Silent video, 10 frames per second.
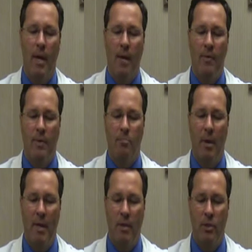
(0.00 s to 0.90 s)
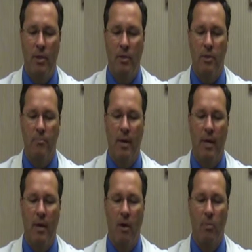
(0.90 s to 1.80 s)
and these bandages
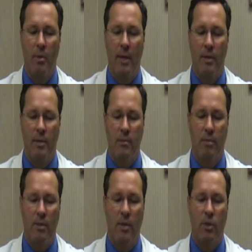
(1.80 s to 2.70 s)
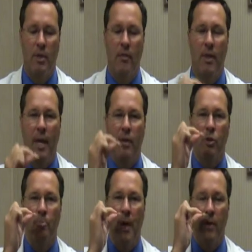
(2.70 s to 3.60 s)
are placed essentially on the
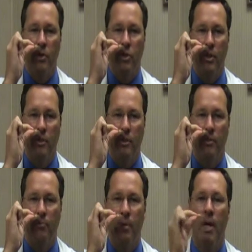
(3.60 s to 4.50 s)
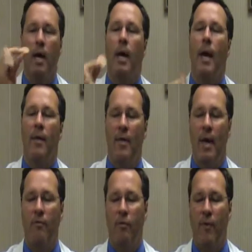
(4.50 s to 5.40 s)
nasal passages, and they
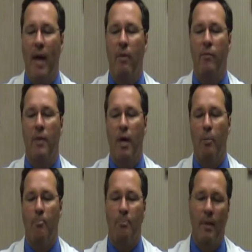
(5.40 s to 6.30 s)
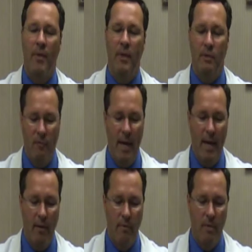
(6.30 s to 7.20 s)
have a valve in them, and these
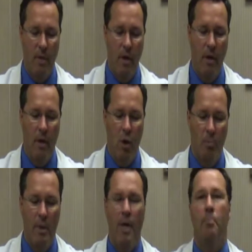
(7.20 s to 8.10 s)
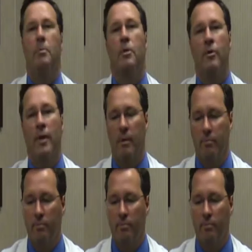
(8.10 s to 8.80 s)
valves open up during